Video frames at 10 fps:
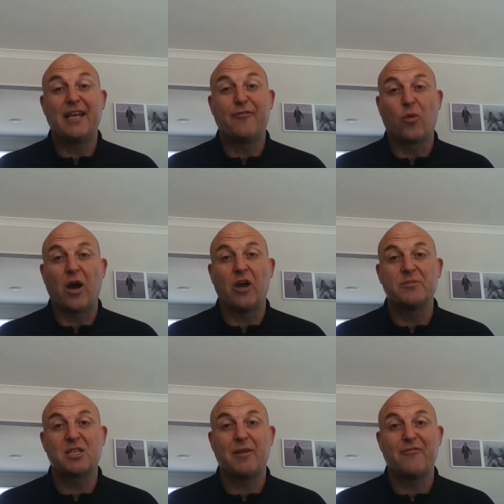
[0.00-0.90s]
and therefore a
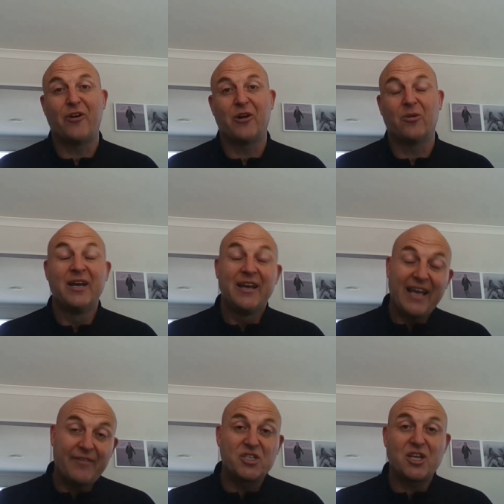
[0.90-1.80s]
home semi-final.
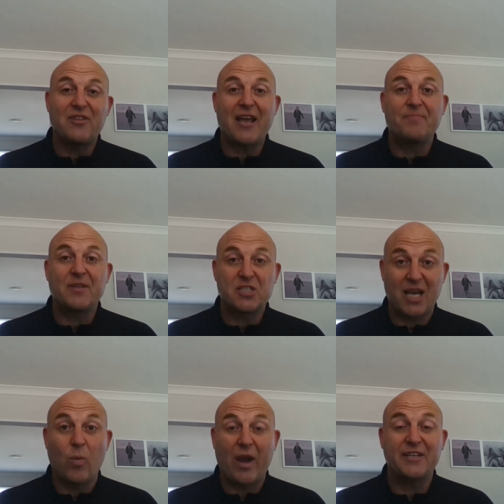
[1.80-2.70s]
Having said that,
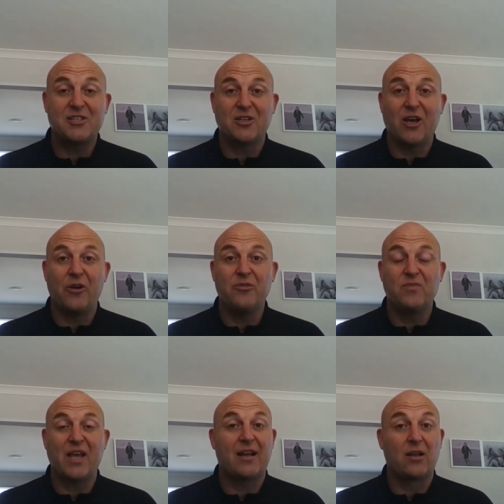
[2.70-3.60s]
Team Wellington know
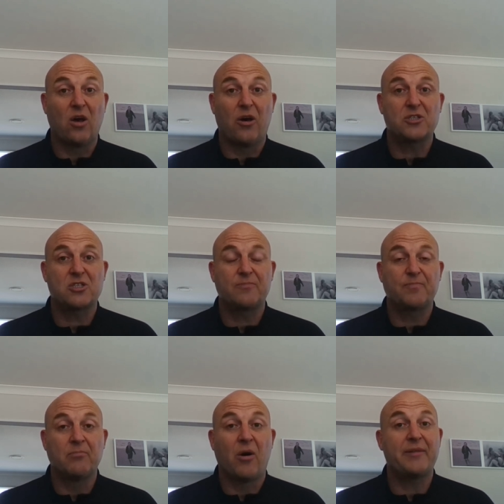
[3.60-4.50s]
that a loss
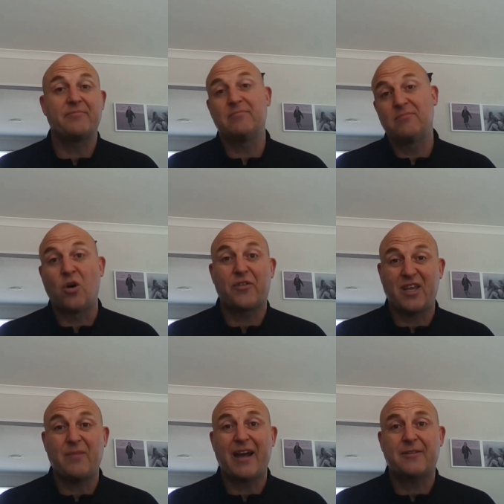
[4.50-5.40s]
might
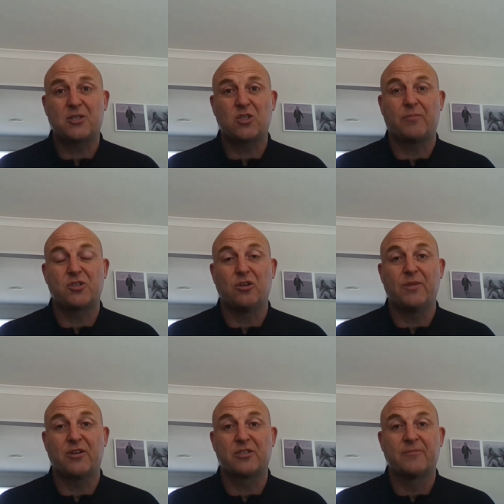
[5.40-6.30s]
knock them out of the top two
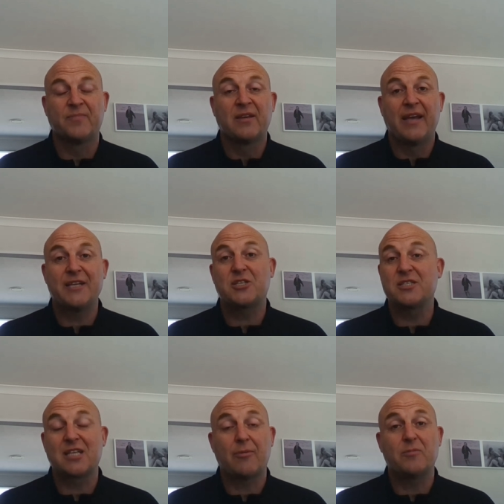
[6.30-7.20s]
because
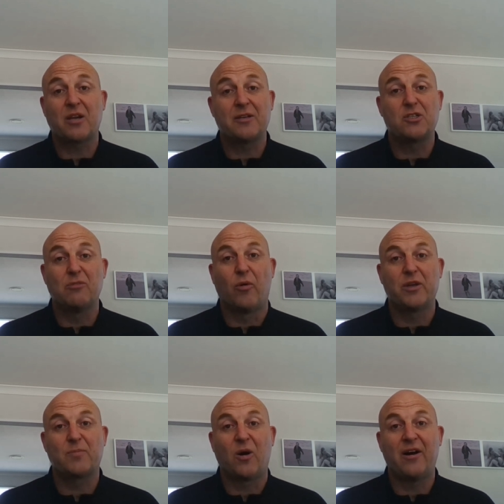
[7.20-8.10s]
Eastern Suburbs only two
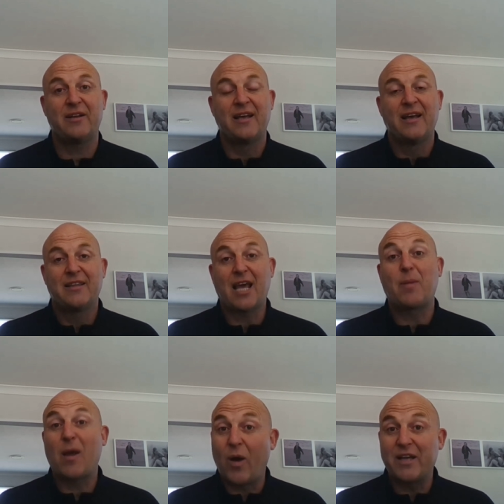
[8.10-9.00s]
points behind.
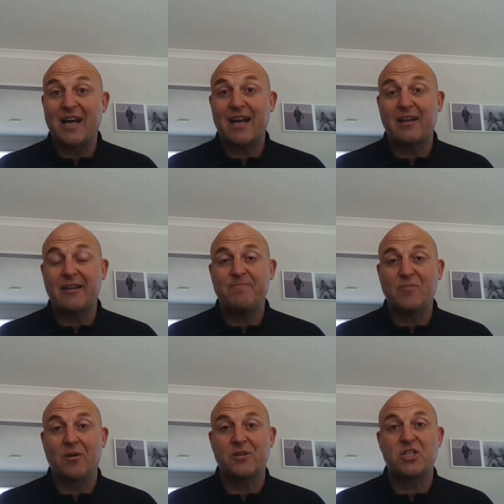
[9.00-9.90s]
They play
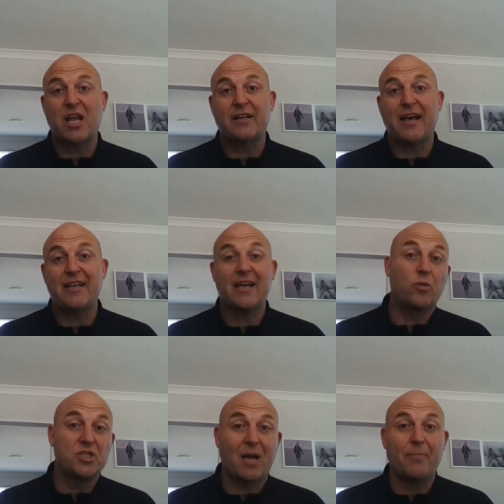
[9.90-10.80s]
Waitakere on Saturday
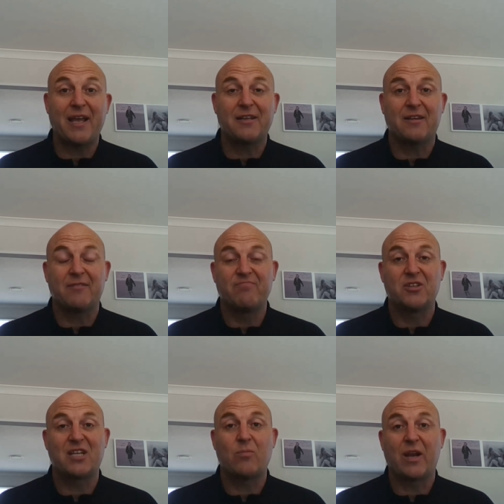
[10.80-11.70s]
and would jump ahead of
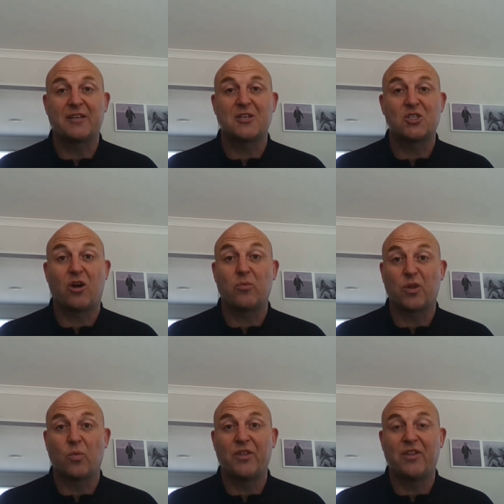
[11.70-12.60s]
the Team Wellington side
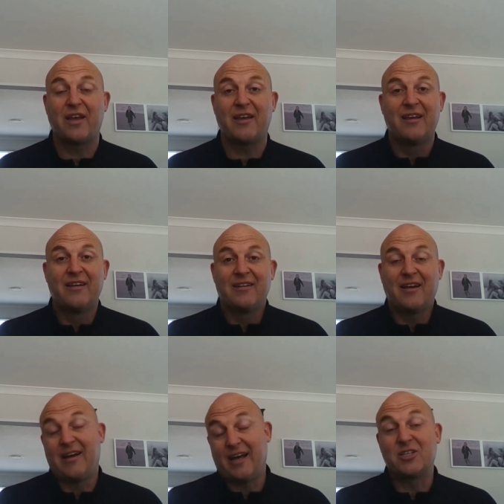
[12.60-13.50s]
with a win there
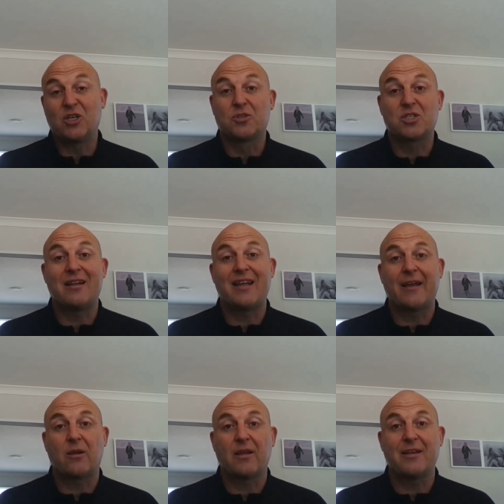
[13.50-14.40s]
uh, until
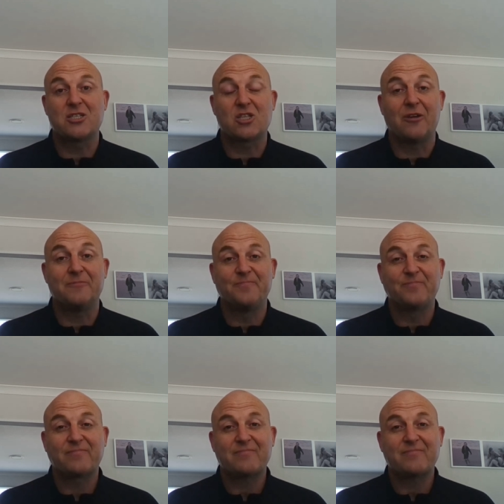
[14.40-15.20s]
Sunday at least. So